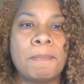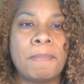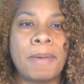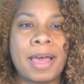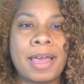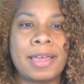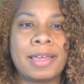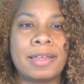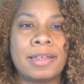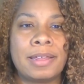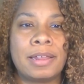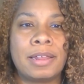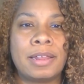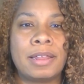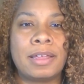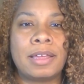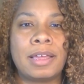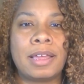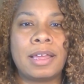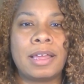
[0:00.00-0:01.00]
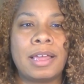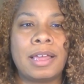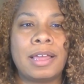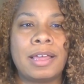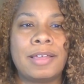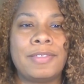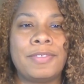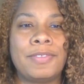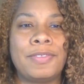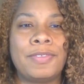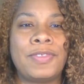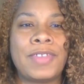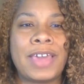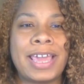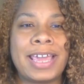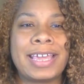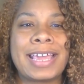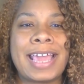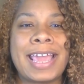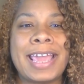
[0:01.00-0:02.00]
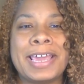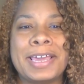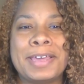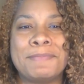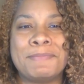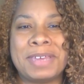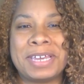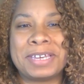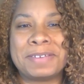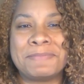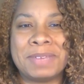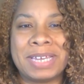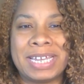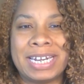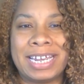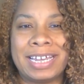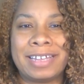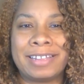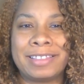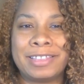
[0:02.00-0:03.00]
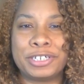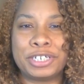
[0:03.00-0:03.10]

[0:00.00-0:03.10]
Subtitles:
but they can't make meaning.